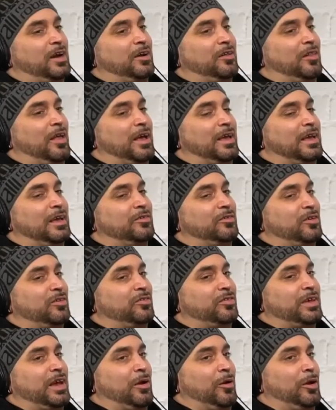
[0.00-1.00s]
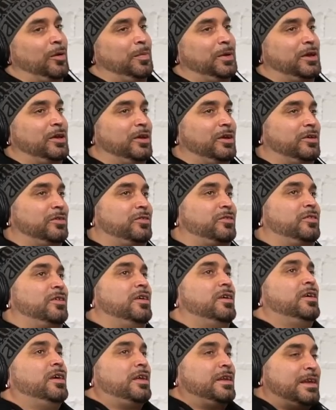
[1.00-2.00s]
of like, is it scary because
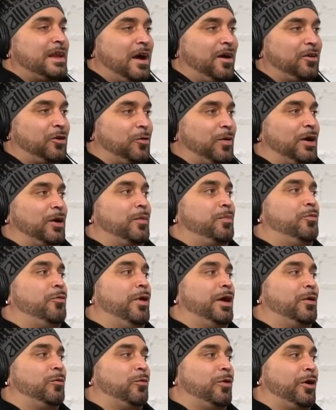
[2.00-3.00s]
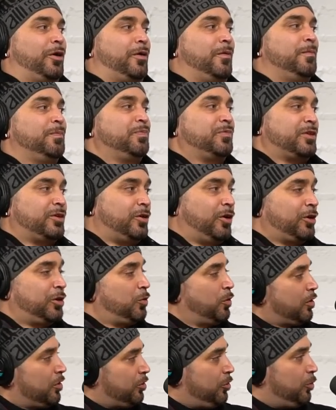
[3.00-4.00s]
now you're at a point where, you know,
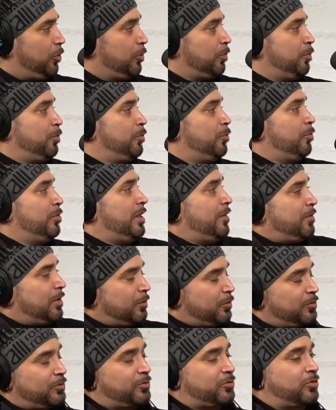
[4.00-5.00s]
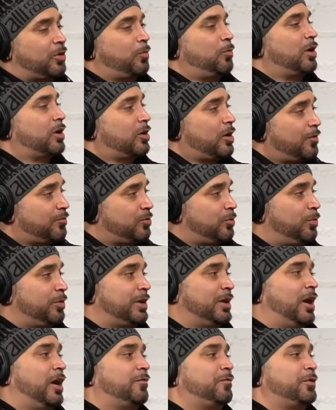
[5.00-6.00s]
you were living somewhat
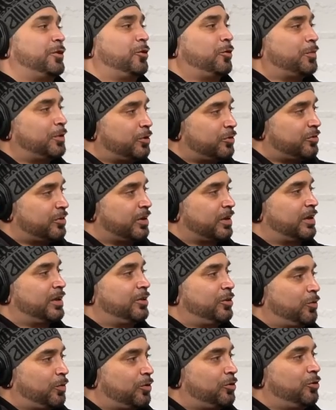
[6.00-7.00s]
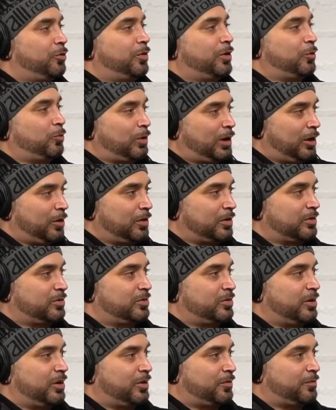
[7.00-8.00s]
comfortably off of your music and you were doing well and
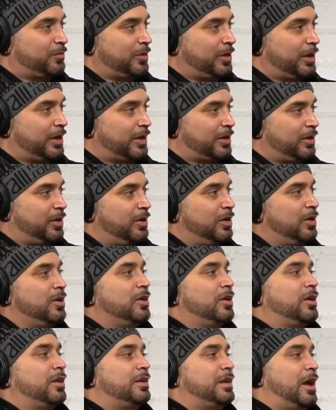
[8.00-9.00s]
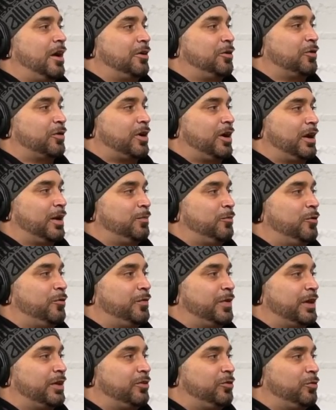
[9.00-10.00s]
stuff, like now you're kind of
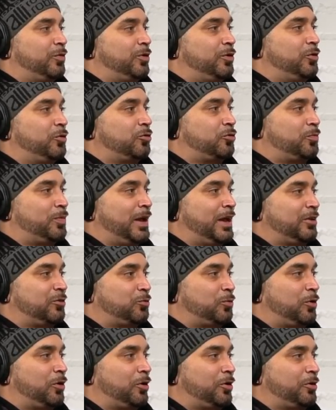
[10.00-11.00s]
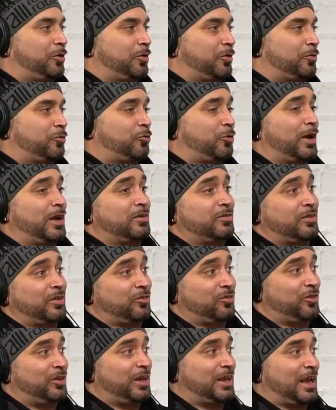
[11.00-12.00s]
moving into a new space where you're
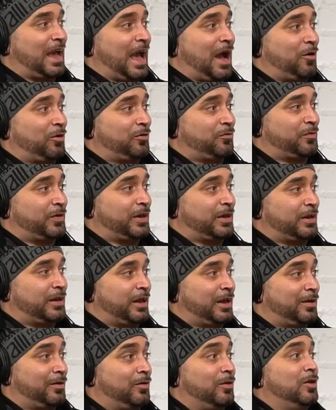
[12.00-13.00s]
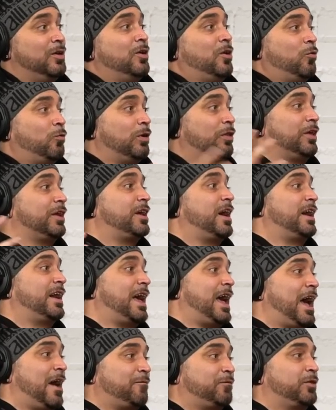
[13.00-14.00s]
transitioning out of it, and really kind
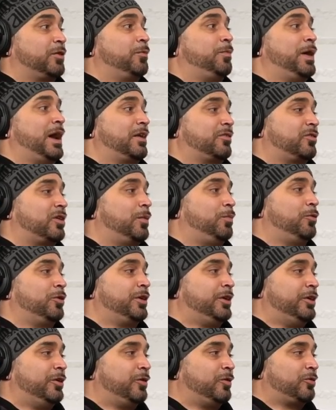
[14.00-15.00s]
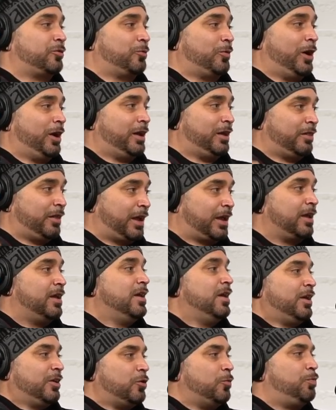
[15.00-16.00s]
of have for the past couple years, right? Like
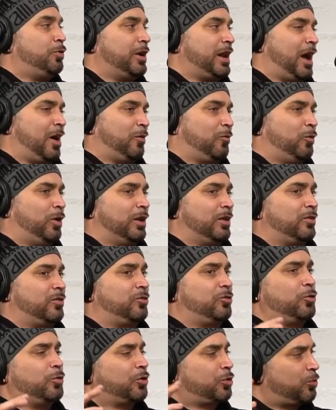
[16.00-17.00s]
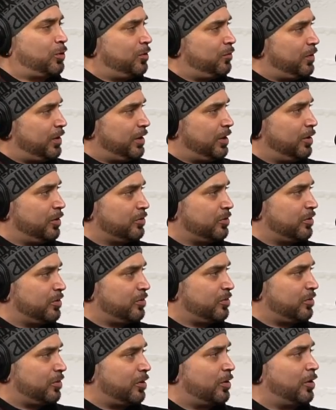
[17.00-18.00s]
you put out what, 2 or 3 videos this